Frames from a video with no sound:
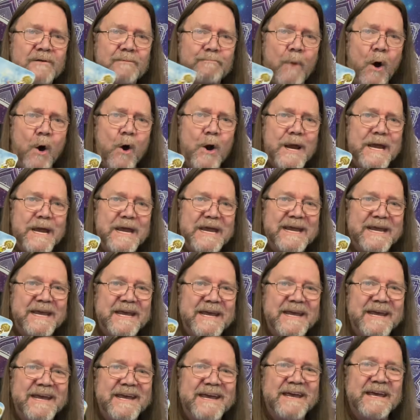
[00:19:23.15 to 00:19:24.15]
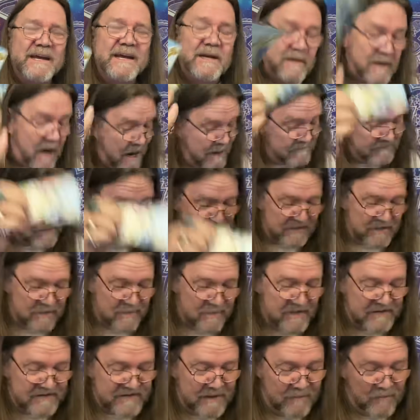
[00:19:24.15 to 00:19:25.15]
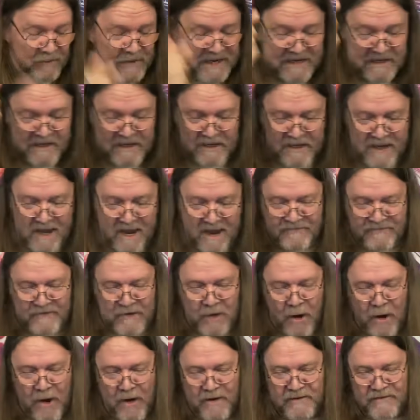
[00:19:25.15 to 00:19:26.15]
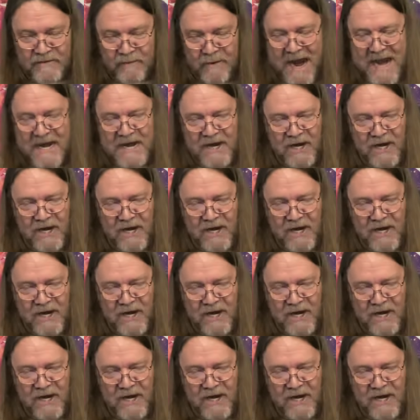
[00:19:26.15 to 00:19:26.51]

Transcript: Boing! I'm serious. I'm reading love cards, right?